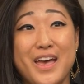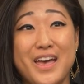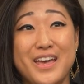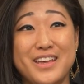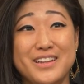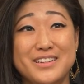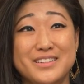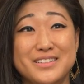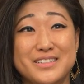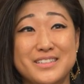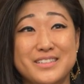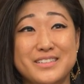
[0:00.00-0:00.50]

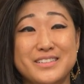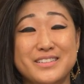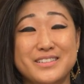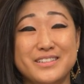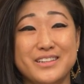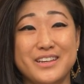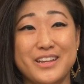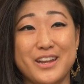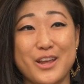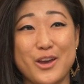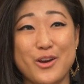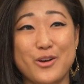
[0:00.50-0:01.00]
and,
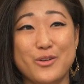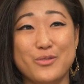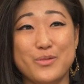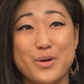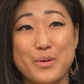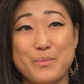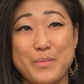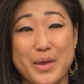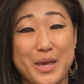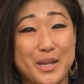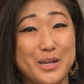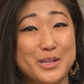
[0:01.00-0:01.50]
you know,
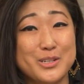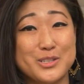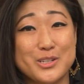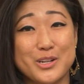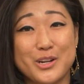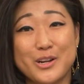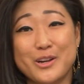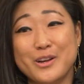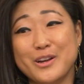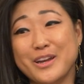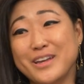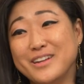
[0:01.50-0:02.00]
a
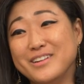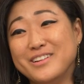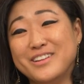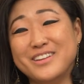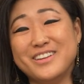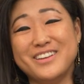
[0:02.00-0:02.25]
manager and,